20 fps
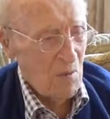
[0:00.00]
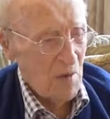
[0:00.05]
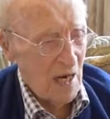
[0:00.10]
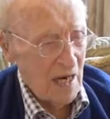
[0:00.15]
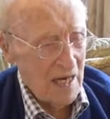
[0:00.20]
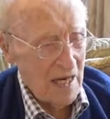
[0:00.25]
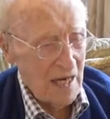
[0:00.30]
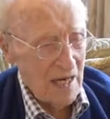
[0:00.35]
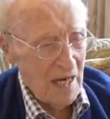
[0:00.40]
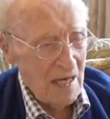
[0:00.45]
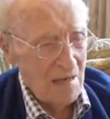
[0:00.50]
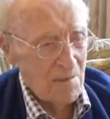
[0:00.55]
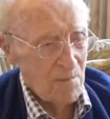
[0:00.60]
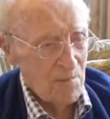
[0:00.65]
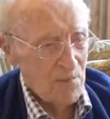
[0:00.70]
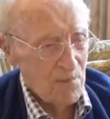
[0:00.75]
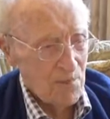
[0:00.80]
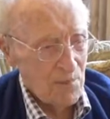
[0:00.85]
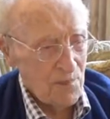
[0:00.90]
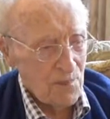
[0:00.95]
back
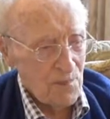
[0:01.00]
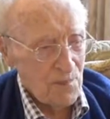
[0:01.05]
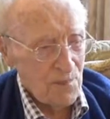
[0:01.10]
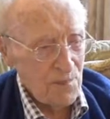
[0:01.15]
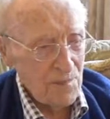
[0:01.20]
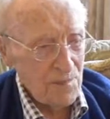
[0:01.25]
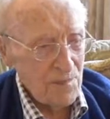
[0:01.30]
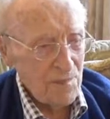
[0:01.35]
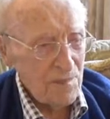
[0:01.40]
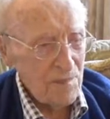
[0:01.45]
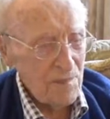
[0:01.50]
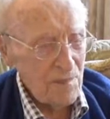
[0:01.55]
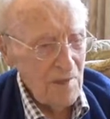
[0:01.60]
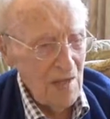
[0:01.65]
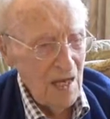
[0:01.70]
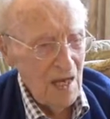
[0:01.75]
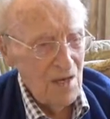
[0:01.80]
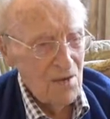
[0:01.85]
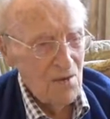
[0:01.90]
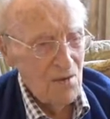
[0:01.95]
again.
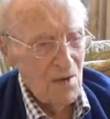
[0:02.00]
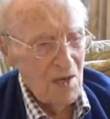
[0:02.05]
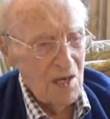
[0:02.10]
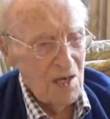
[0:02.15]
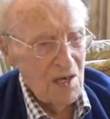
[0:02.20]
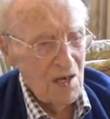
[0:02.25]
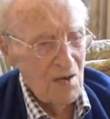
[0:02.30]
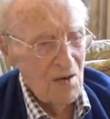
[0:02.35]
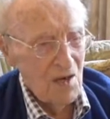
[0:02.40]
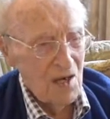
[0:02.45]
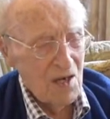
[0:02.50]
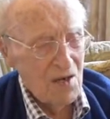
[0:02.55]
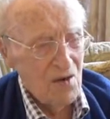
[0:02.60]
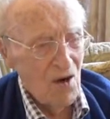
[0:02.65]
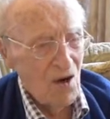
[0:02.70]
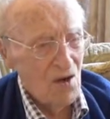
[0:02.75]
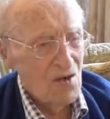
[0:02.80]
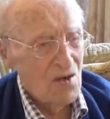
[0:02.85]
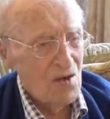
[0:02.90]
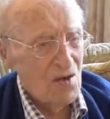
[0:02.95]
And we, we
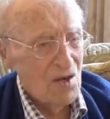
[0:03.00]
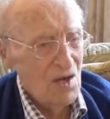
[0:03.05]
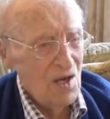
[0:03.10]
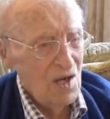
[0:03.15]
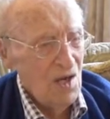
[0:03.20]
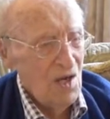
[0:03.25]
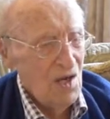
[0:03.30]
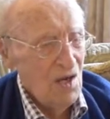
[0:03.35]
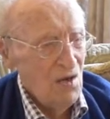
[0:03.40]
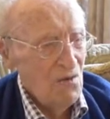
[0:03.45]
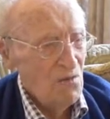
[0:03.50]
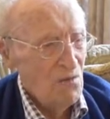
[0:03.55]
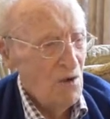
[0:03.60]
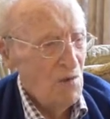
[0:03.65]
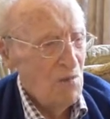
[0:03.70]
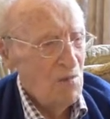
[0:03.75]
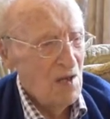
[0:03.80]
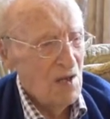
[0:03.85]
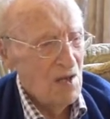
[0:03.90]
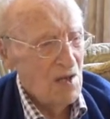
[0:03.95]
crossed,
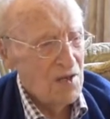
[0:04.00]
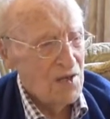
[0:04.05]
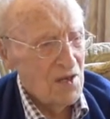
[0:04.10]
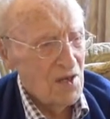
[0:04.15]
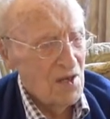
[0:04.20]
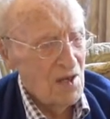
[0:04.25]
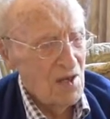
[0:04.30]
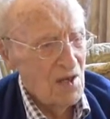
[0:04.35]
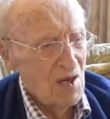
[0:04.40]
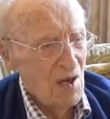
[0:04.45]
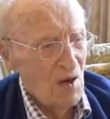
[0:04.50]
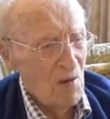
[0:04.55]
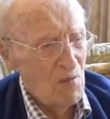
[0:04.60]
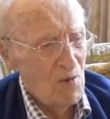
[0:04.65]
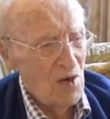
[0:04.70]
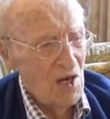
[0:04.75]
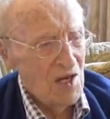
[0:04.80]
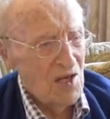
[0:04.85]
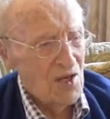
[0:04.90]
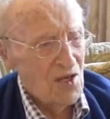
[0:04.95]
we built a, a
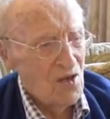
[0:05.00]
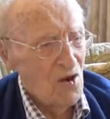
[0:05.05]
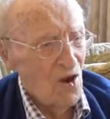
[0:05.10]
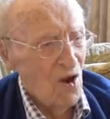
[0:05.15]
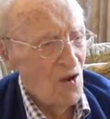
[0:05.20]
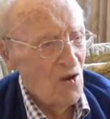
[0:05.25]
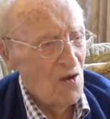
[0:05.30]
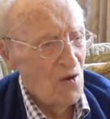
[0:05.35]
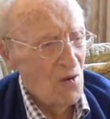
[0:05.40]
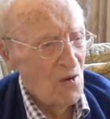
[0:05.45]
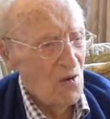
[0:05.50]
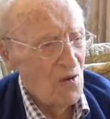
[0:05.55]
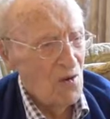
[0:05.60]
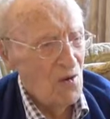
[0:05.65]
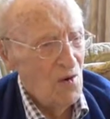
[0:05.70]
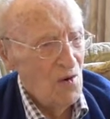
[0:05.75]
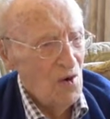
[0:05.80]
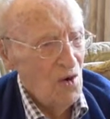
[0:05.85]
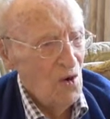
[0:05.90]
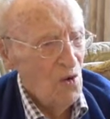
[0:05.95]
bridge called
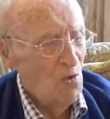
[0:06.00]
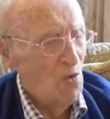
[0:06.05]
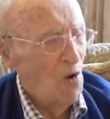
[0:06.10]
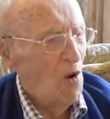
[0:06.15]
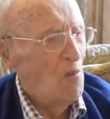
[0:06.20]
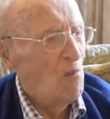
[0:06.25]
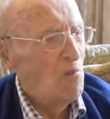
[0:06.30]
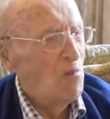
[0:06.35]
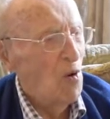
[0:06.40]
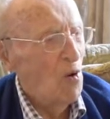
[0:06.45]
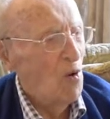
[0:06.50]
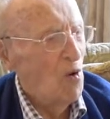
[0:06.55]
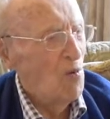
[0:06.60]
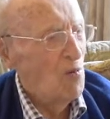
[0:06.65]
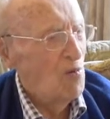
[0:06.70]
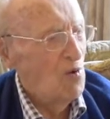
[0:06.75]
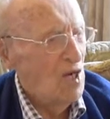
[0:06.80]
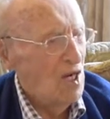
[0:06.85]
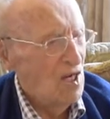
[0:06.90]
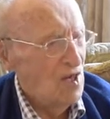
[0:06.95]
the
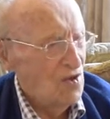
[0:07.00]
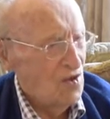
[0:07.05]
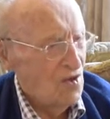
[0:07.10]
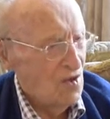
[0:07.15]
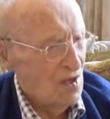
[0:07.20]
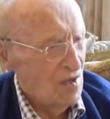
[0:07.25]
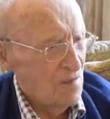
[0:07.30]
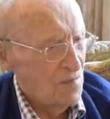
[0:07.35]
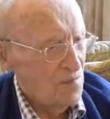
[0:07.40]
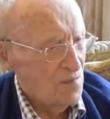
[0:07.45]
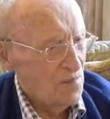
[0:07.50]
Wampo Bridge,